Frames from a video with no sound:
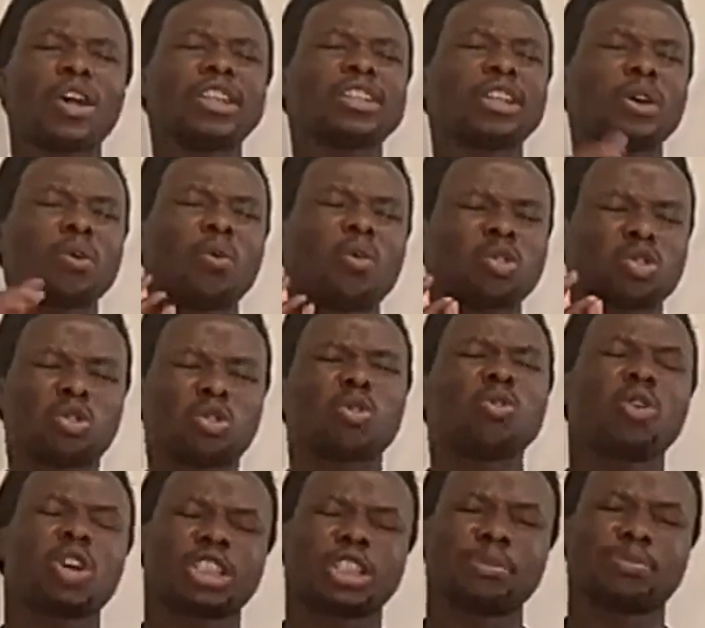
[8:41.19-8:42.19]
when the
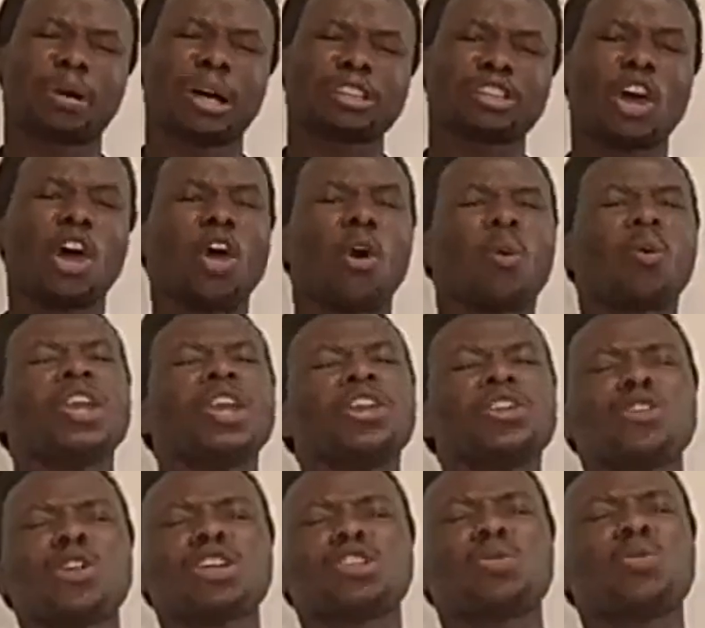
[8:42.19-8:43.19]
true worshippers,
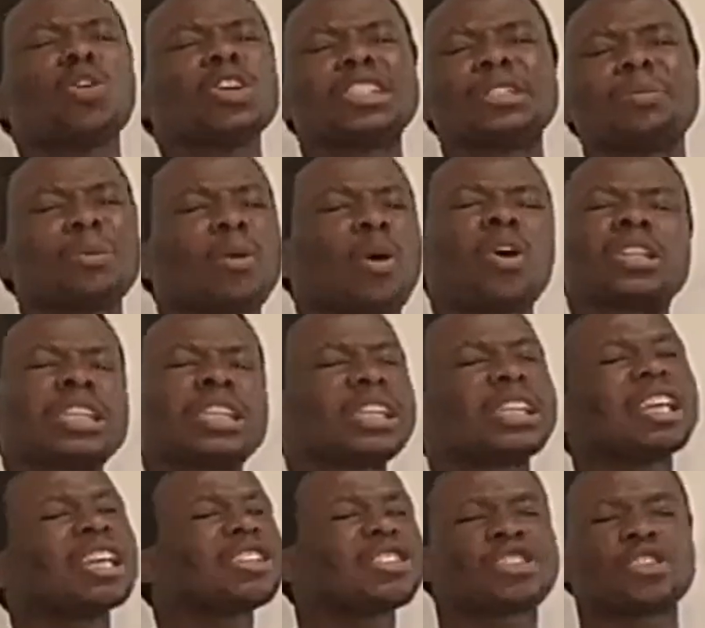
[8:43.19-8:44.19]
will not worship
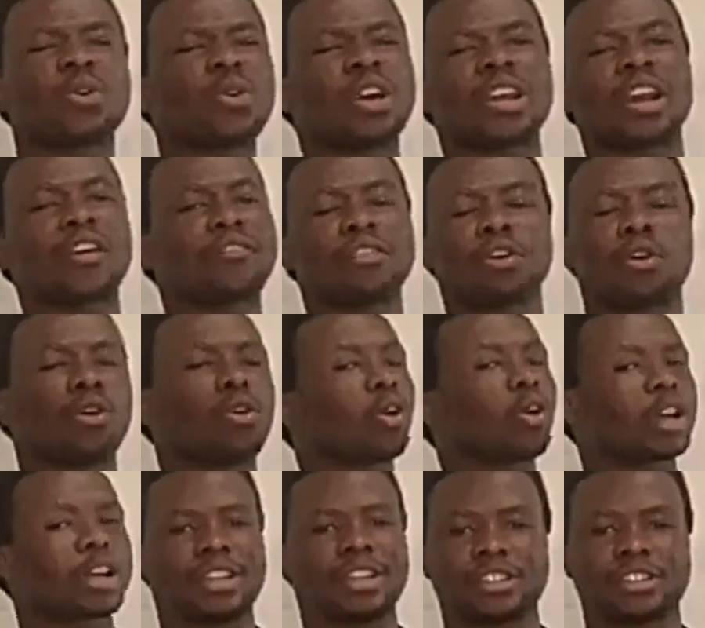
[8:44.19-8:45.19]
God in a geographical
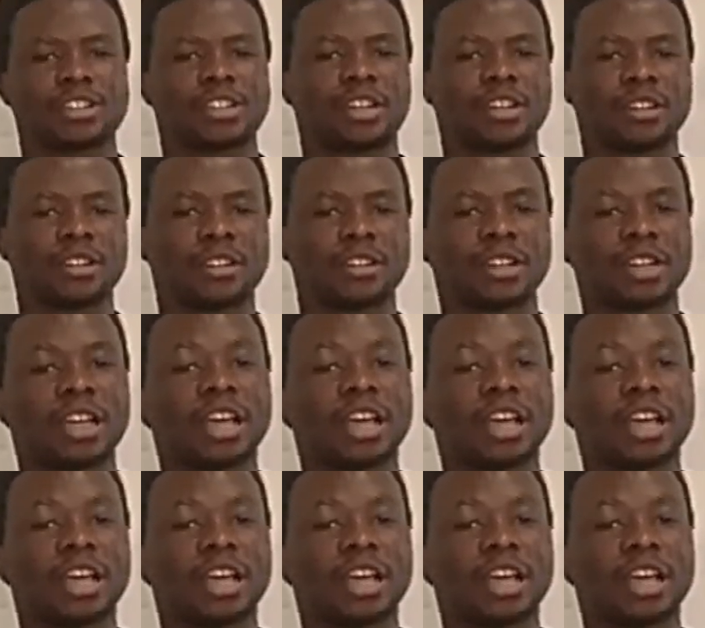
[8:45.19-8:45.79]
location.